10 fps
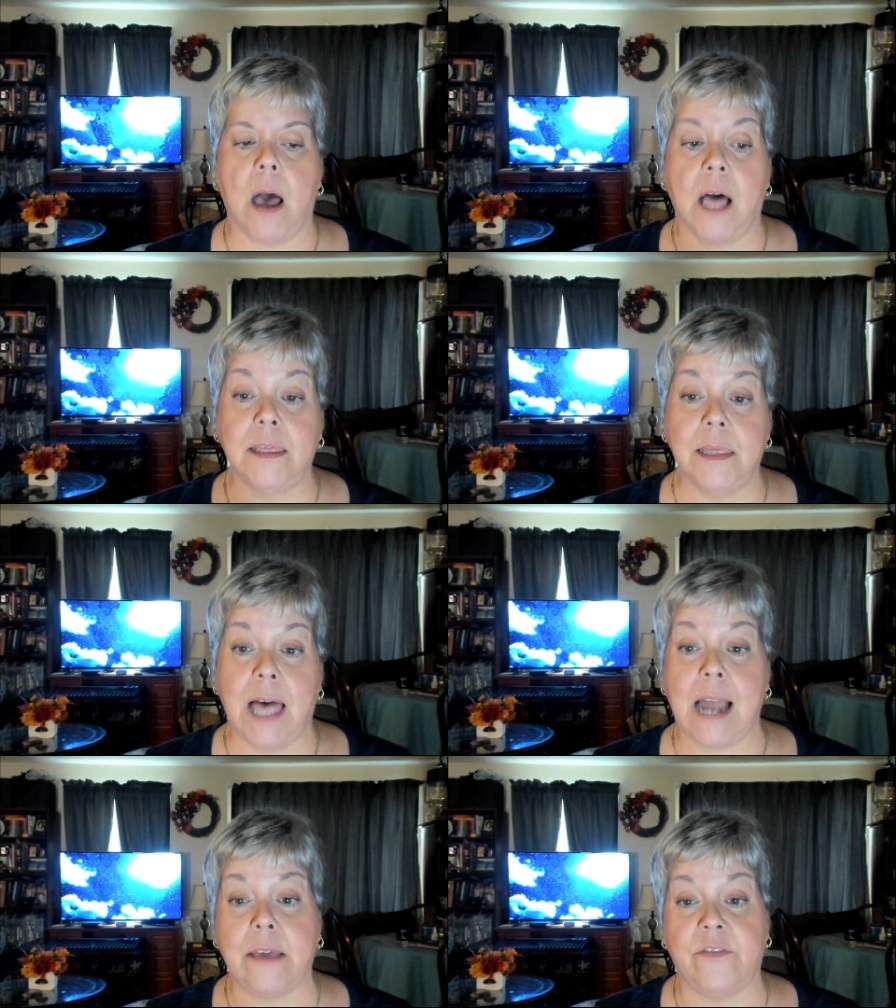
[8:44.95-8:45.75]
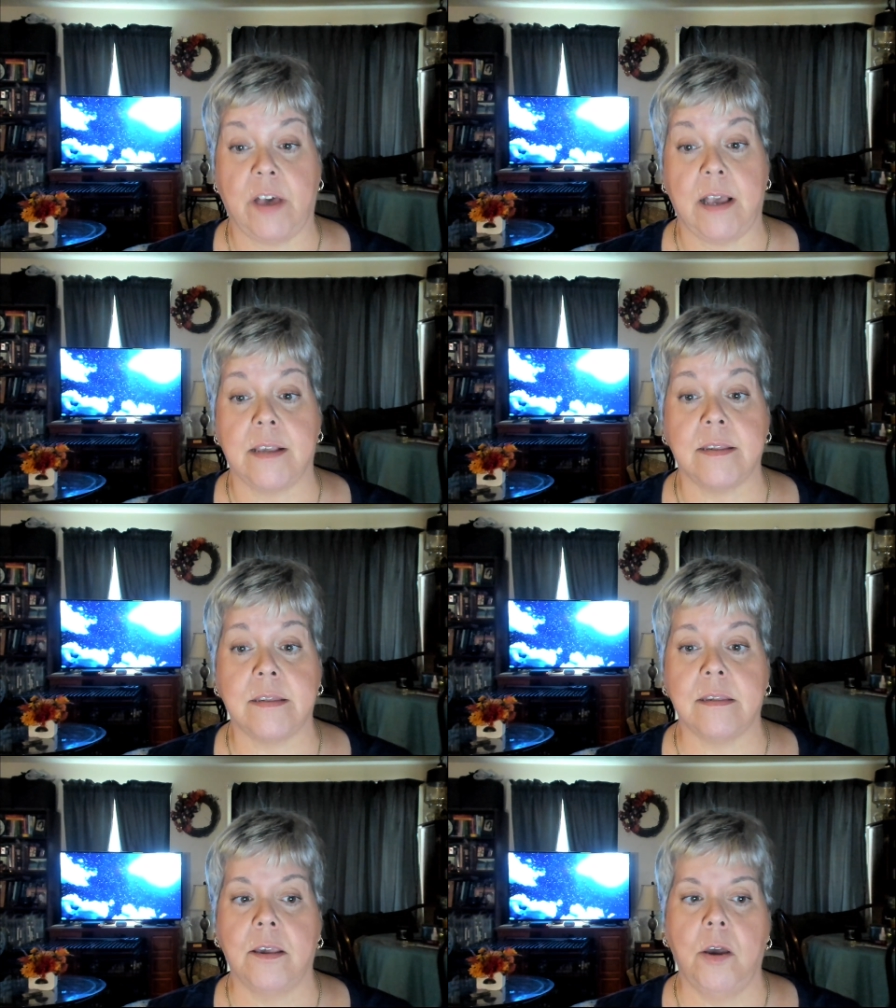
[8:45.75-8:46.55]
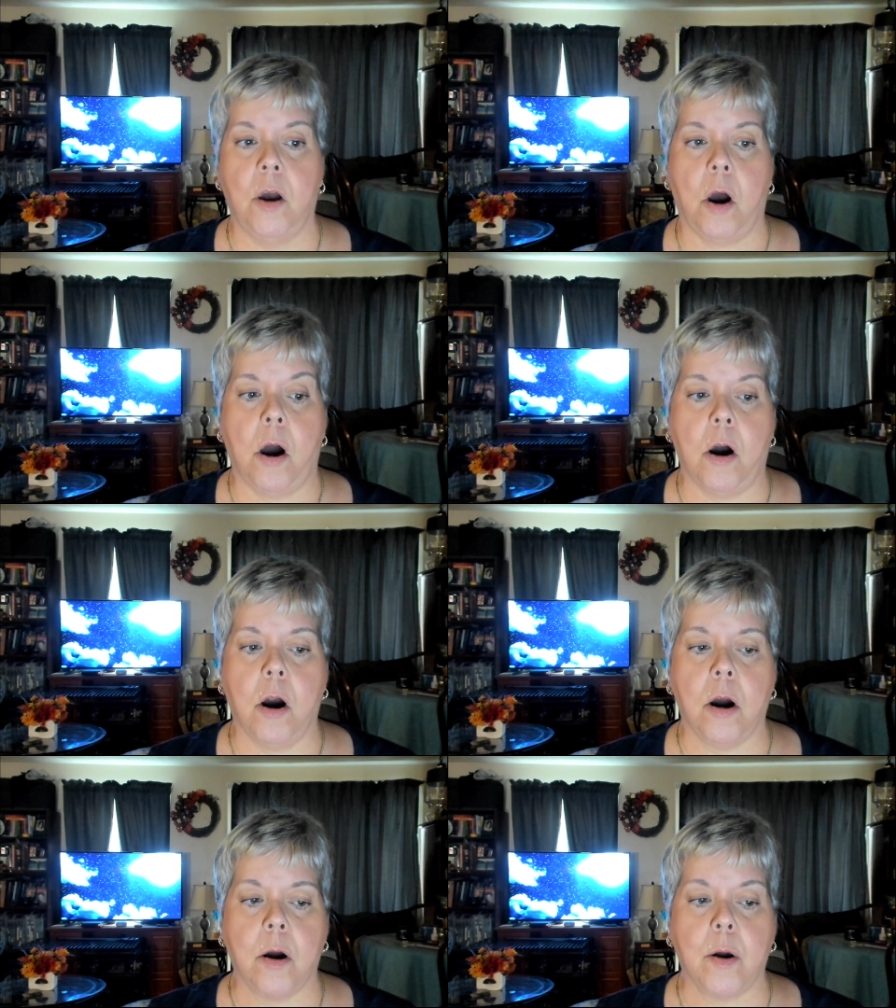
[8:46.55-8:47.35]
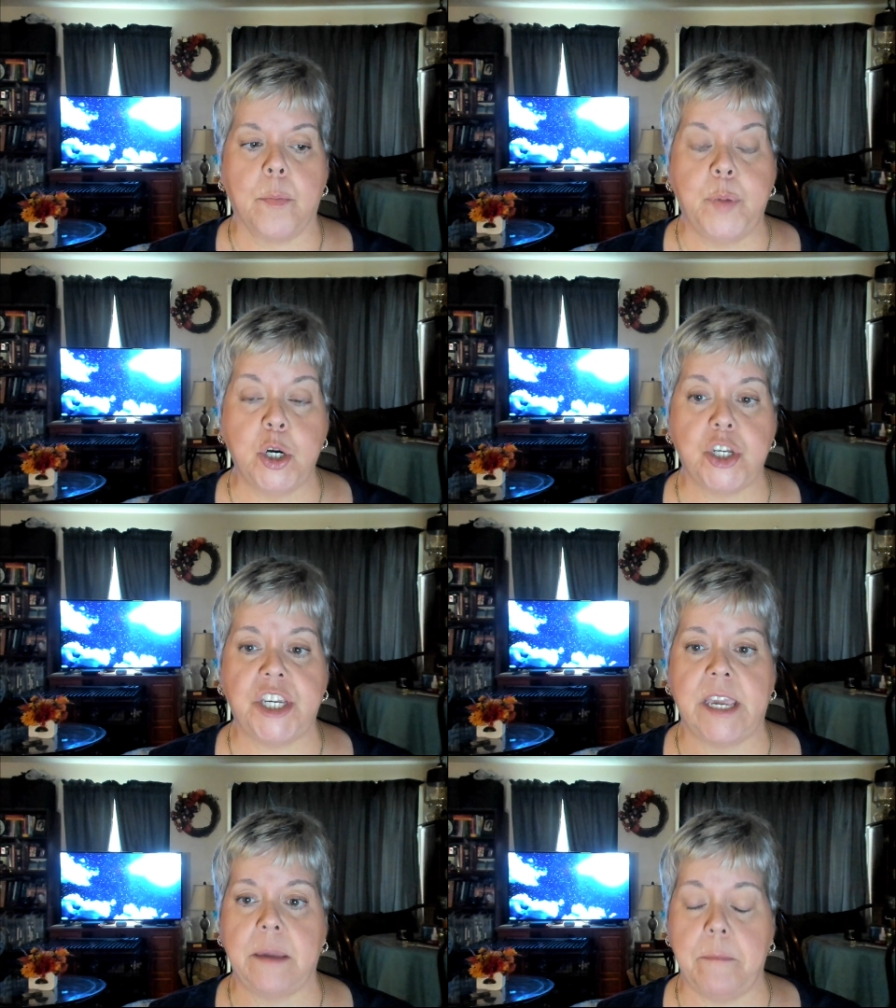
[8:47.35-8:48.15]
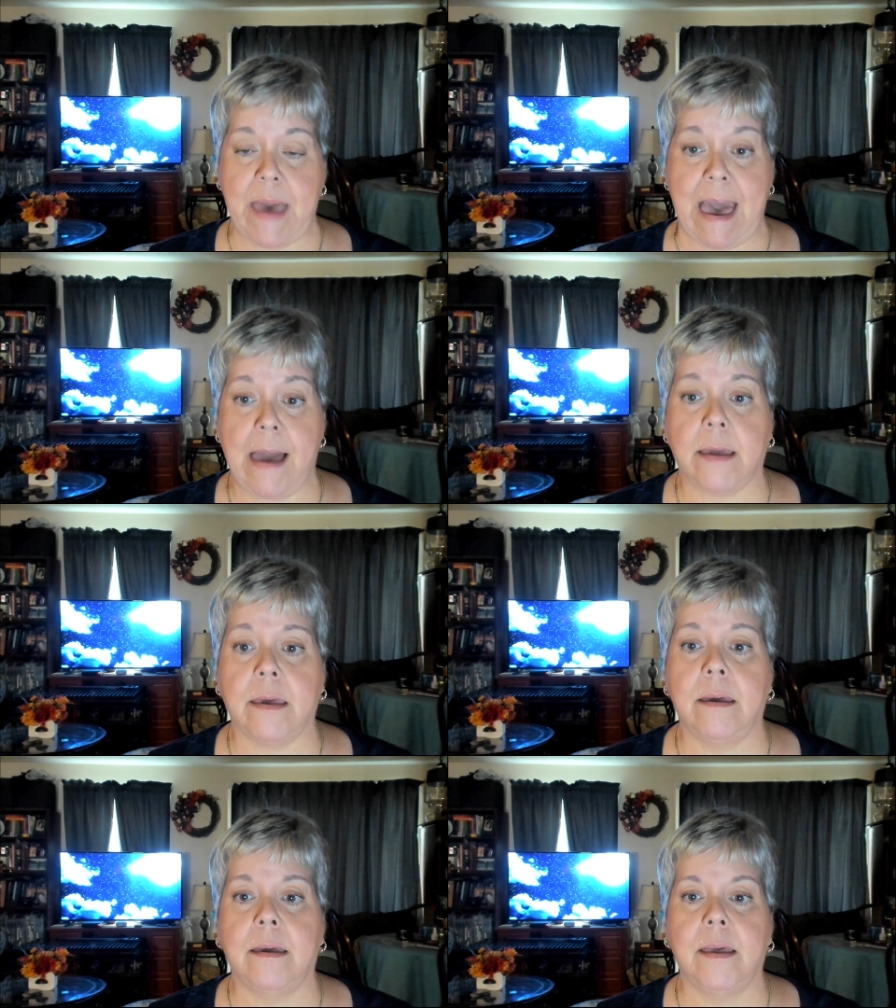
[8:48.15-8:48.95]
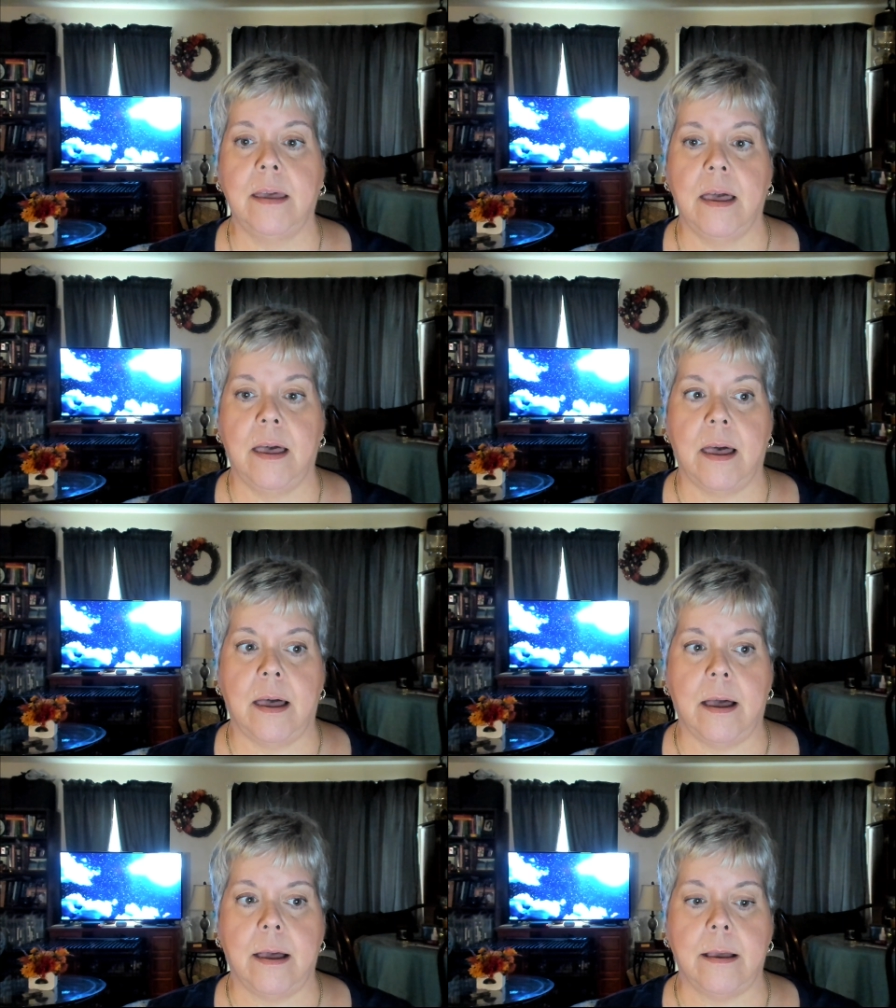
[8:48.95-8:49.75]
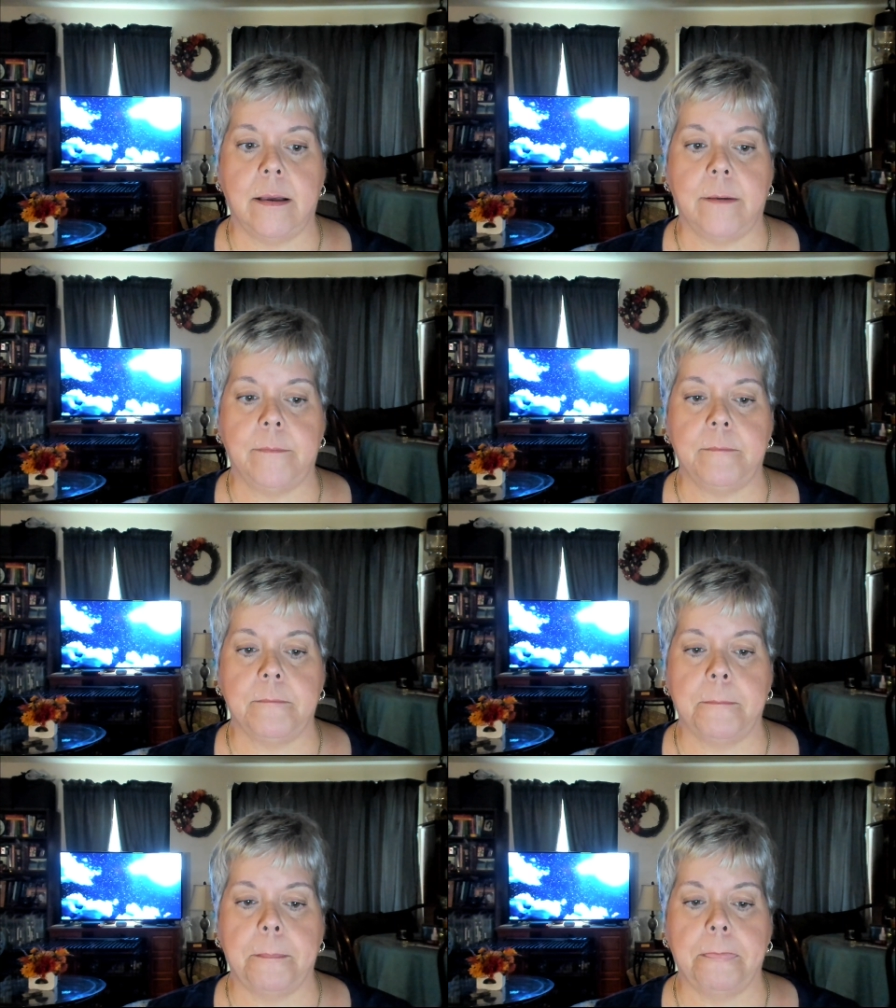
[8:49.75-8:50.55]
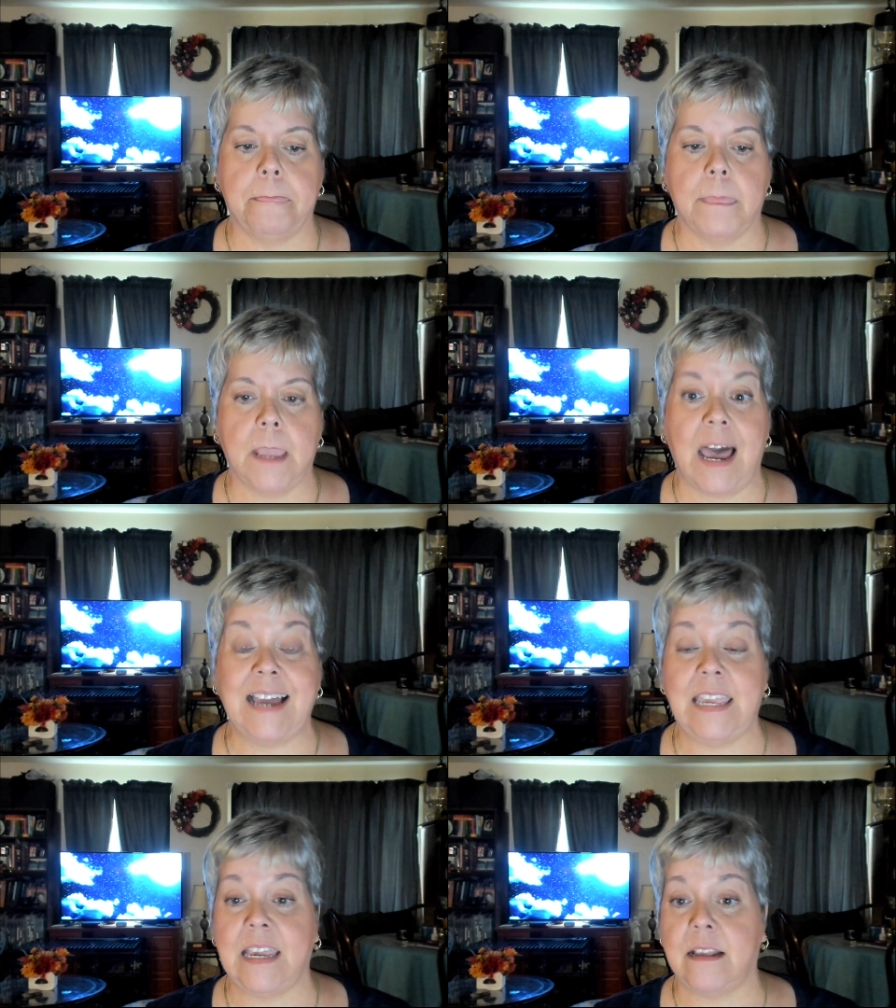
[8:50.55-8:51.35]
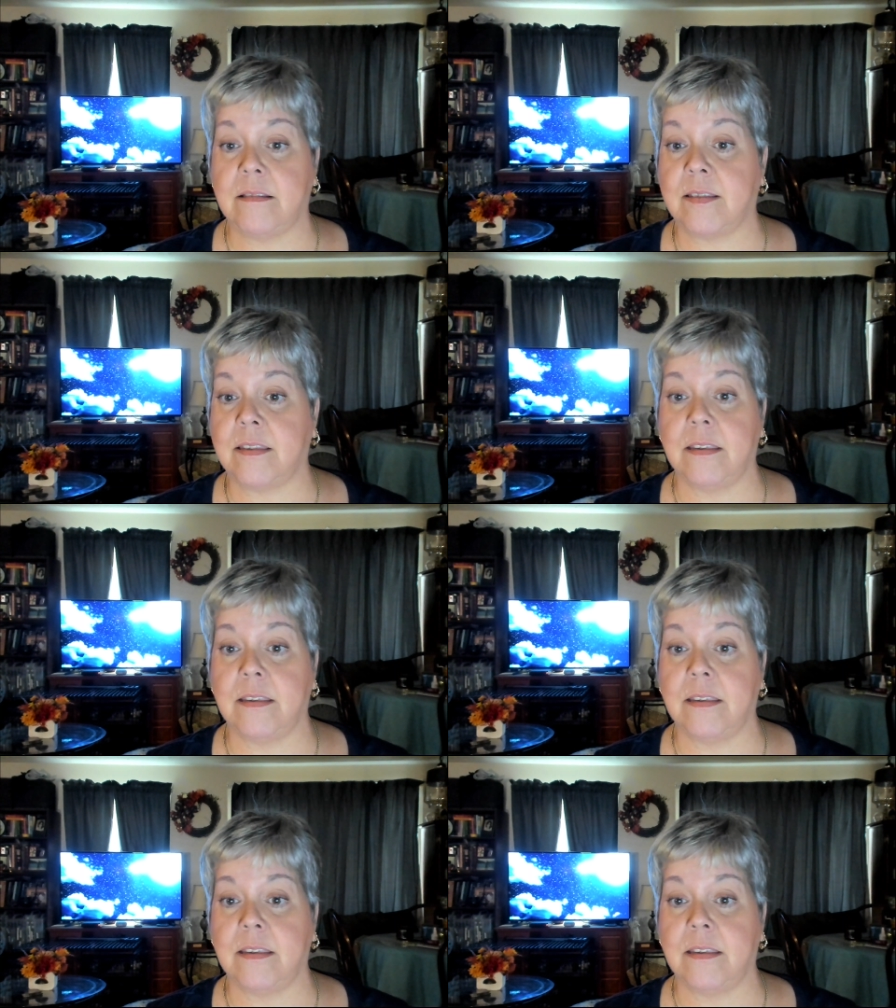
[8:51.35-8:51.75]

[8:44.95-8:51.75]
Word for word: A lot of us are pushing back um, against